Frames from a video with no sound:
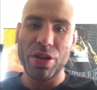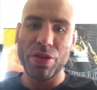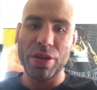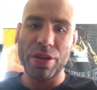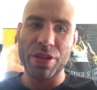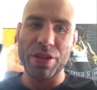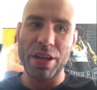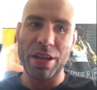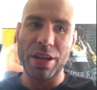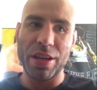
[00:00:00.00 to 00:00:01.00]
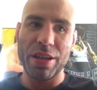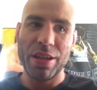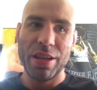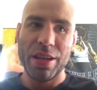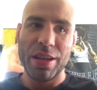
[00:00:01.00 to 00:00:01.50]
There's
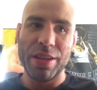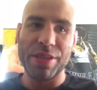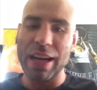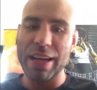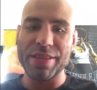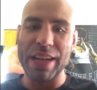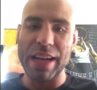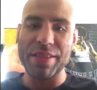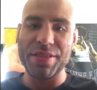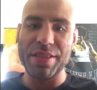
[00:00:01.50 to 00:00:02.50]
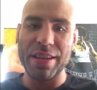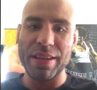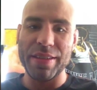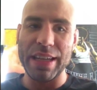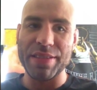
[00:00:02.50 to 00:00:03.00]
it's not
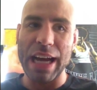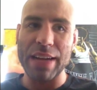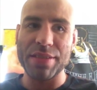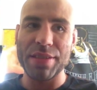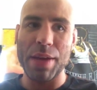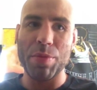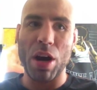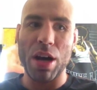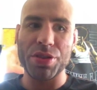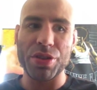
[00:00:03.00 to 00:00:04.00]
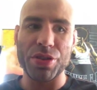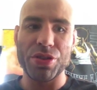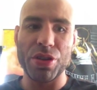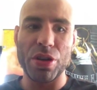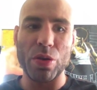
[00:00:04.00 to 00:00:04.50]
the exact same roster.
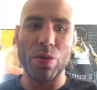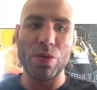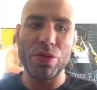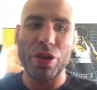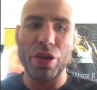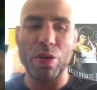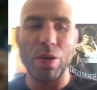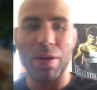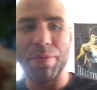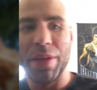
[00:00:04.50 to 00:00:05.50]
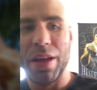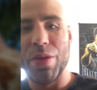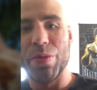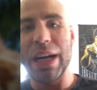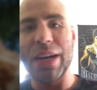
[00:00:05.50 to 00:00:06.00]
So
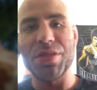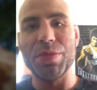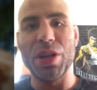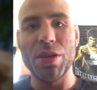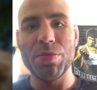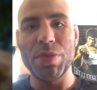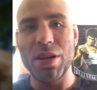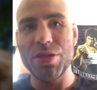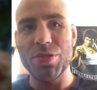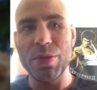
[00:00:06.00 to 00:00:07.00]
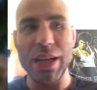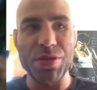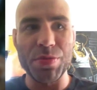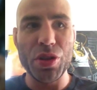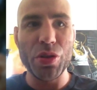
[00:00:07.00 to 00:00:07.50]
we got some young bloods, we
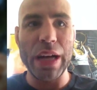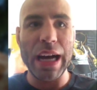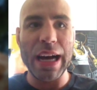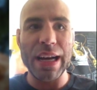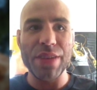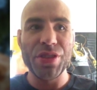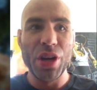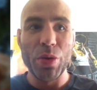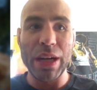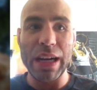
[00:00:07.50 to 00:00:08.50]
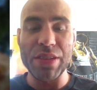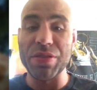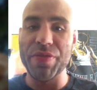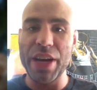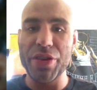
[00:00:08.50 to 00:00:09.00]
got some new guys, we got
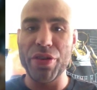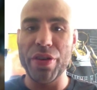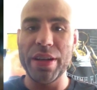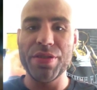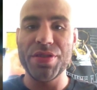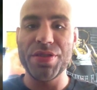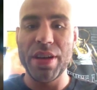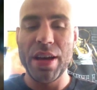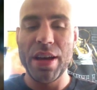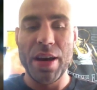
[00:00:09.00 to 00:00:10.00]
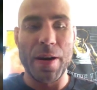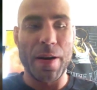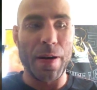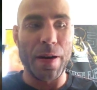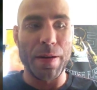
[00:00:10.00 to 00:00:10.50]
some veterans.
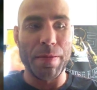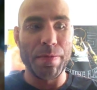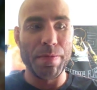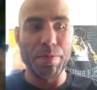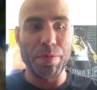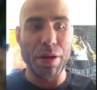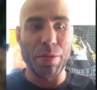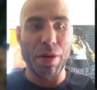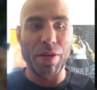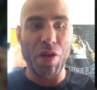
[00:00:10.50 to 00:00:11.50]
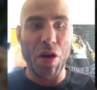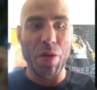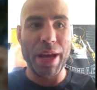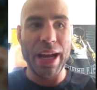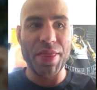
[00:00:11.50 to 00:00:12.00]
But above all,
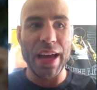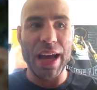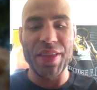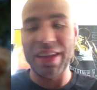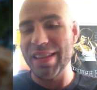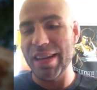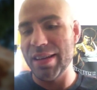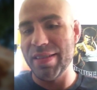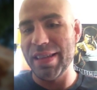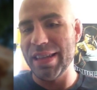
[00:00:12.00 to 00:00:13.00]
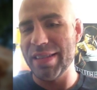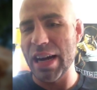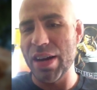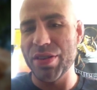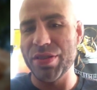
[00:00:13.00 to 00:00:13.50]
man, I think the
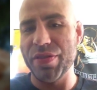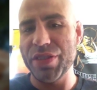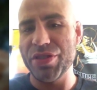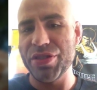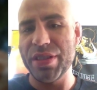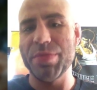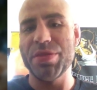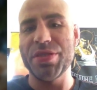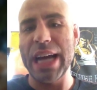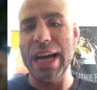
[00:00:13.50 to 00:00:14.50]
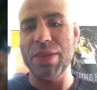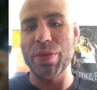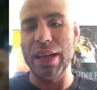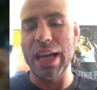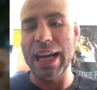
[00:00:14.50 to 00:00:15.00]
entire division seems stacked
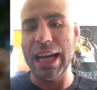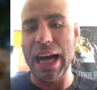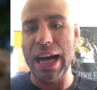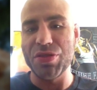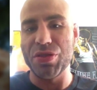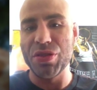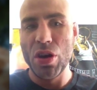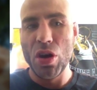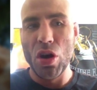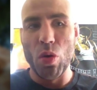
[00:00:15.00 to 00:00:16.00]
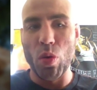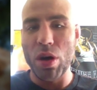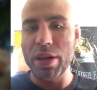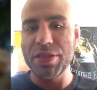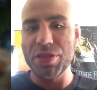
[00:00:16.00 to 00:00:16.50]
with a lot of guys
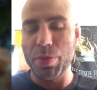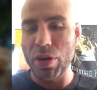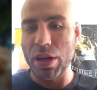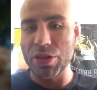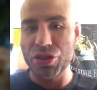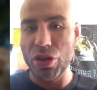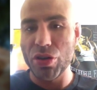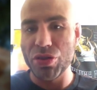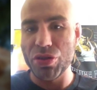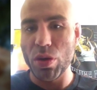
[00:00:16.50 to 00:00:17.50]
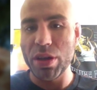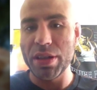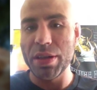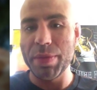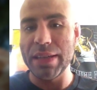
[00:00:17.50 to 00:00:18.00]
wanting to put on shows and
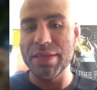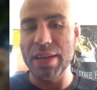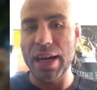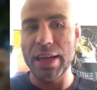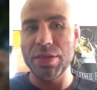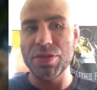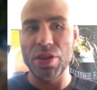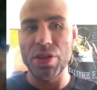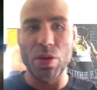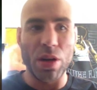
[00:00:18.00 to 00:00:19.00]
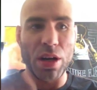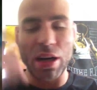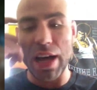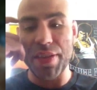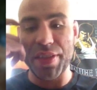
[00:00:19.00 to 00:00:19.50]
wanting to be exciting.
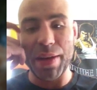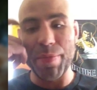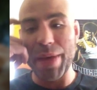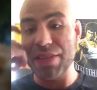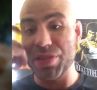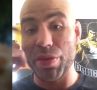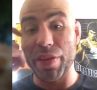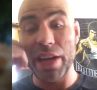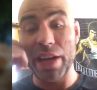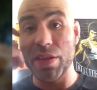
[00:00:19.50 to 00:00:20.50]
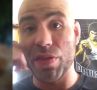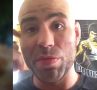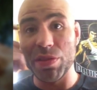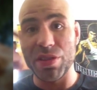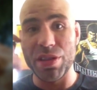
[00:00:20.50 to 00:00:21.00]
So I think a matchup with any of
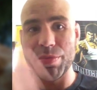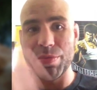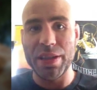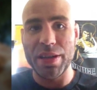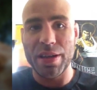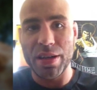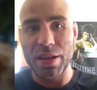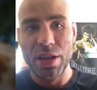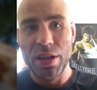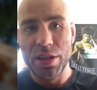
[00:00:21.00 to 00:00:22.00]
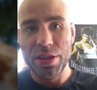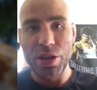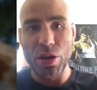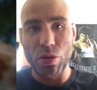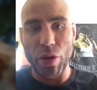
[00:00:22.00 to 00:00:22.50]
them is going to be
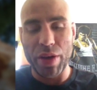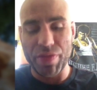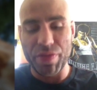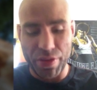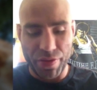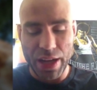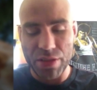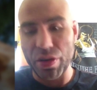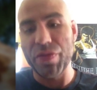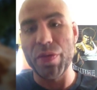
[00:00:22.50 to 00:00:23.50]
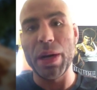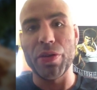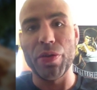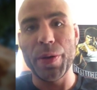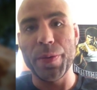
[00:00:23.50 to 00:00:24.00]
great for the fans, great for
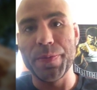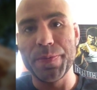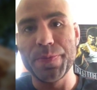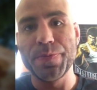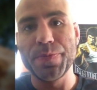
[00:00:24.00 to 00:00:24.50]
my career.